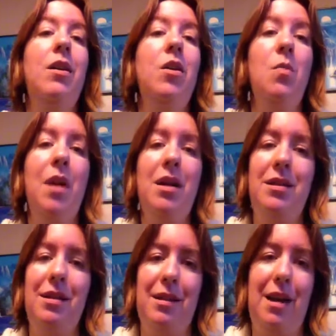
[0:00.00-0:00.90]
your
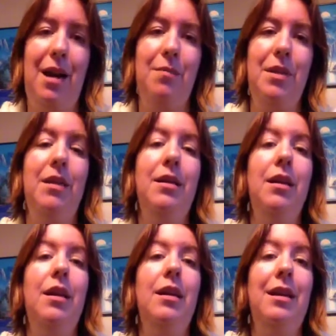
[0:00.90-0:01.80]
medicine cabinet.
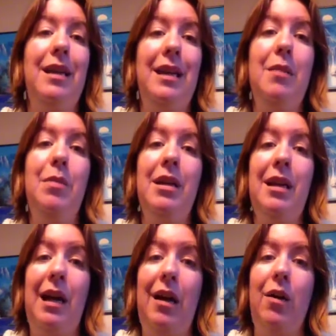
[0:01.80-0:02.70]
Keep it
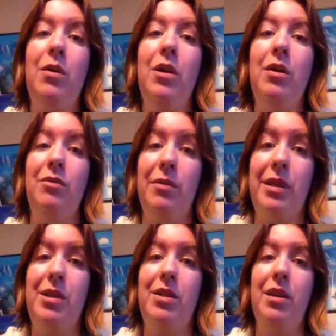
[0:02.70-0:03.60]
out of
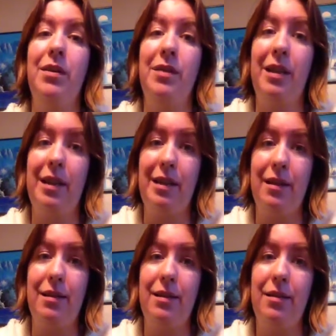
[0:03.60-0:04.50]
reach of
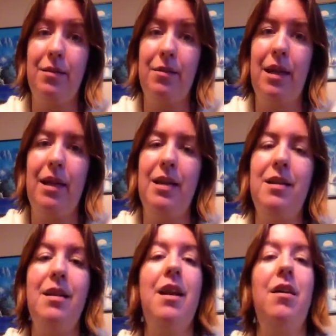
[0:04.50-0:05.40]
kids. Okay?
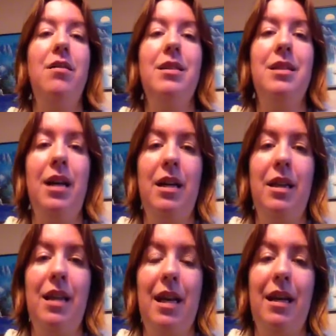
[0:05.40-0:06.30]
Now, the second
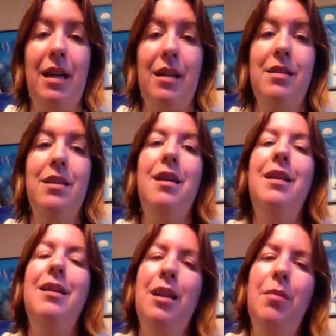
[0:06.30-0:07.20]
thing is
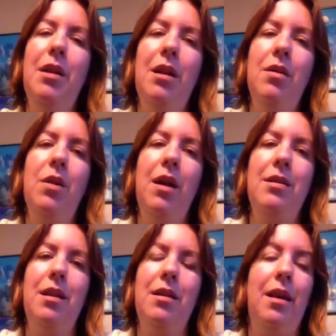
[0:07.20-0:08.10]
keep it out of direct
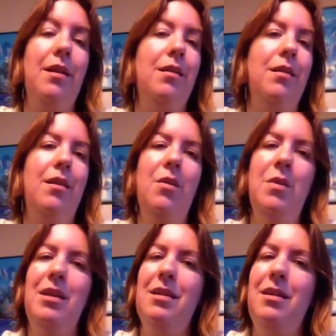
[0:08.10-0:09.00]
sunlight. You don't
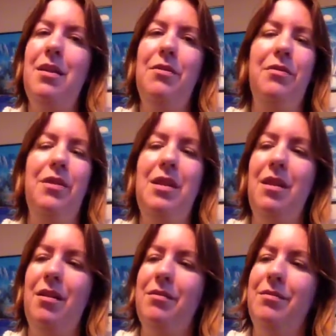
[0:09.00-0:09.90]
want this stuff,
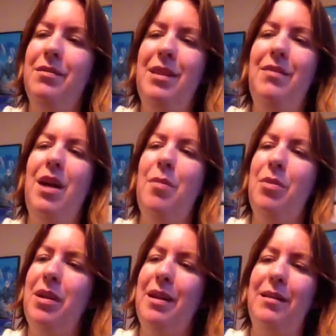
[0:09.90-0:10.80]

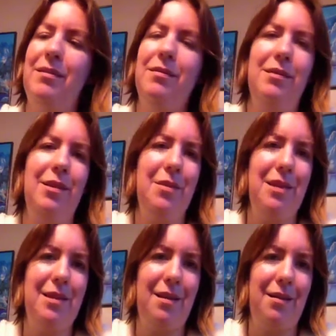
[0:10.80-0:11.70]
evaporating. That would
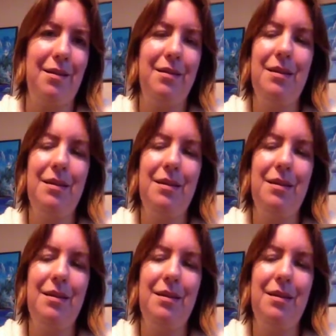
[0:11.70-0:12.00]
suck.